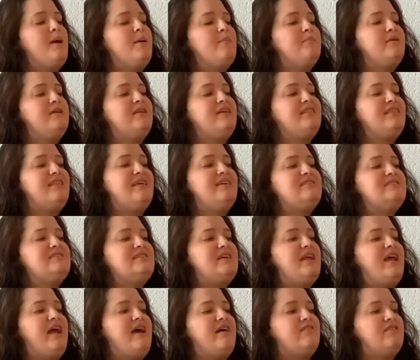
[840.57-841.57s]
But it lets
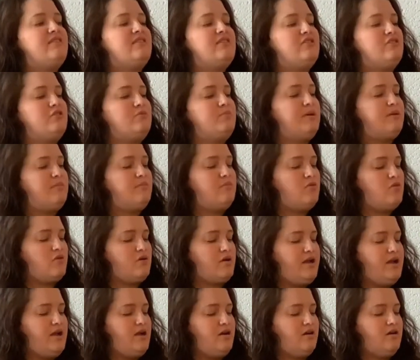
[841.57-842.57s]
it have a little bit
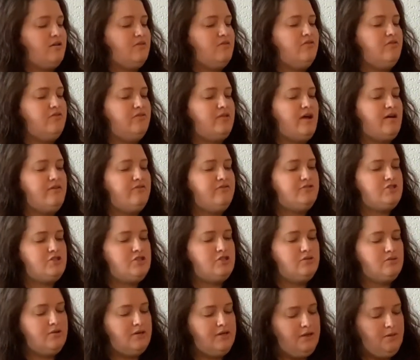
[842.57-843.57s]
more air and fluff
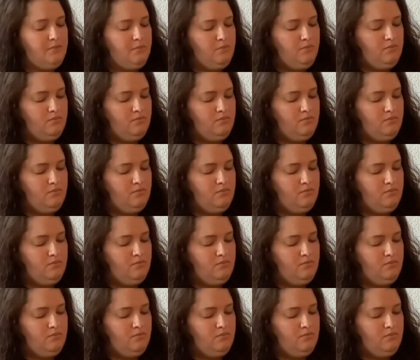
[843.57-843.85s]
to it.